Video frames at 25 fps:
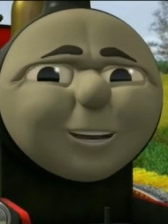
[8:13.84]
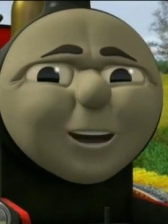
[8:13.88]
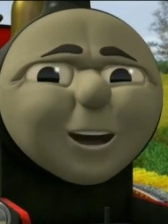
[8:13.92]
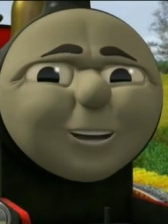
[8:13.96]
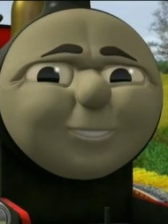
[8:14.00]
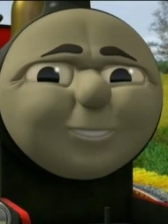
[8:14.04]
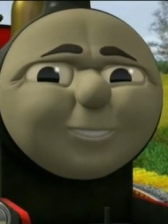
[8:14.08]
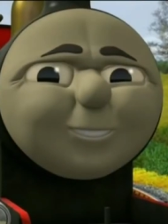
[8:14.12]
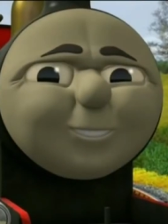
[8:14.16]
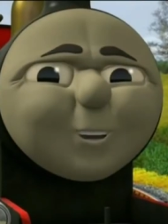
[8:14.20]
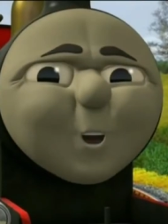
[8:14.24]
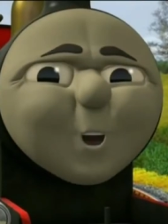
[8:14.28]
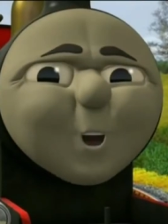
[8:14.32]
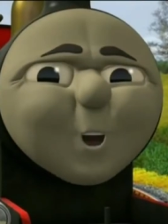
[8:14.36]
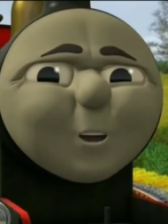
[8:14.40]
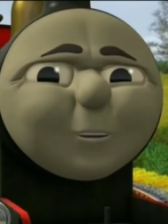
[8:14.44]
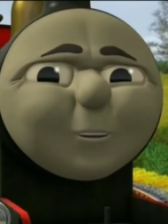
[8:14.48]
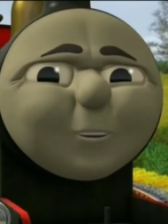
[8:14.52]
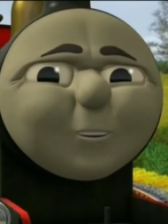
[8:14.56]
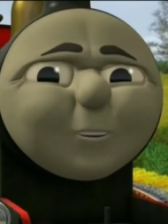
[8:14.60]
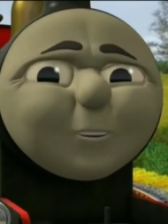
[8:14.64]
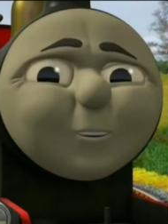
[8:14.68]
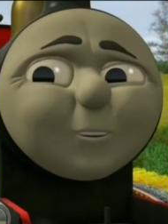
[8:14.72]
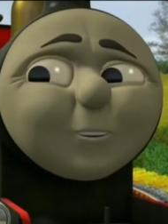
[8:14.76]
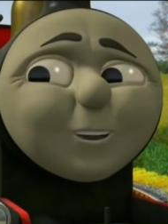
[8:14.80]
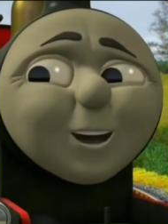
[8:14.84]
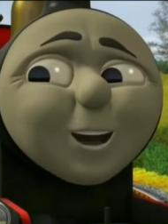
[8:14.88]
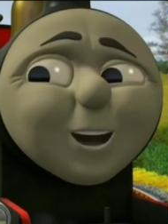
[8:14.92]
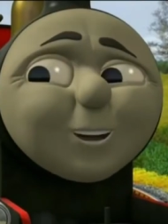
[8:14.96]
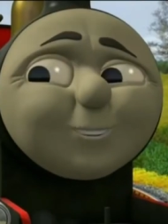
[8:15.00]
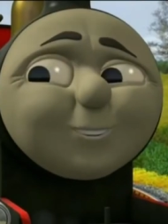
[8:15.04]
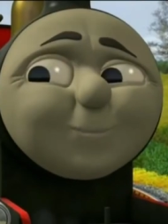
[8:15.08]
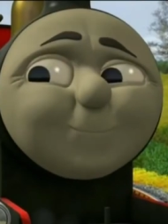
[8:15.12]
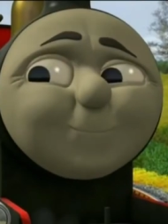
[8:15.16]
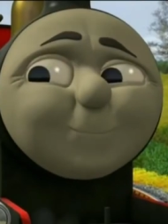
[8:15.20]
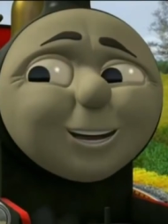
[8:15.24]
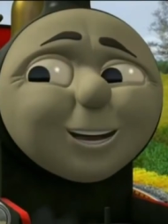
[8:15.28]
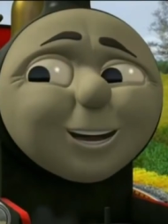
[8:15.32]
Yes, sir.
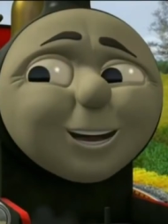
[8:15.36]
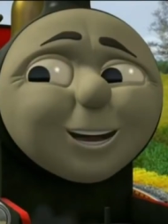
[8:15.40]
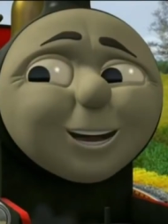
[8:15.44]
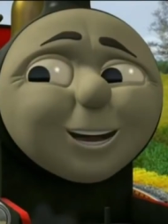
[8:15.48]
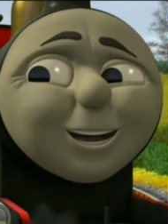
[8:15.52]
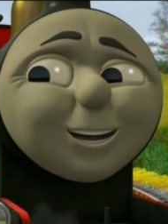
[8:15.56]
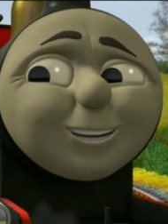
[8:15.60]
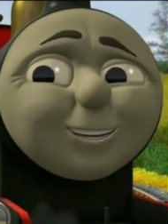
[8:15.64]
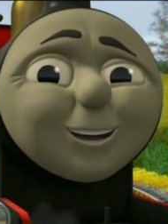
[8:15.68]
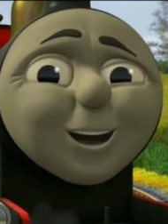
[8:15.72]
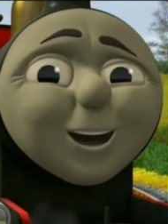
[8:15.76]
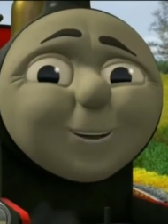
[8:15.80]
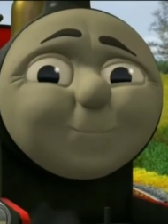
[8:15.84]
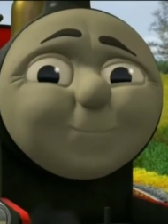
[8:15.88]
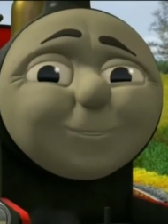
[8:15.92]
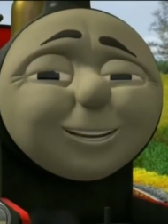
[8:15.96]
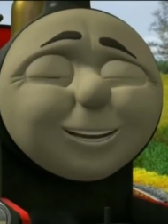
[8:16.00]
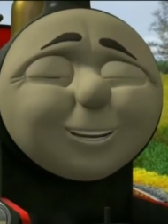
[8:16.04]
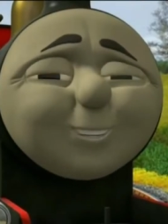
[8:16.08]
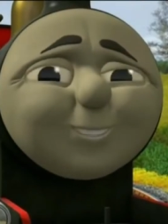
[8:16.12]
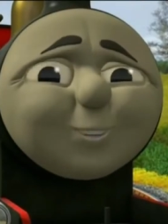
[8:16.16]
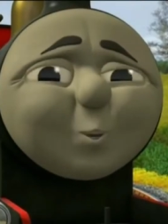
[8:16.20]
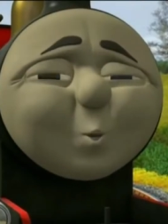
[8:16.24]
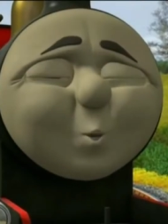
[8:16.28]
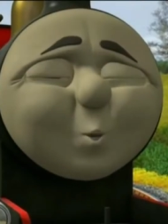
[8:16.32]
I'd be happy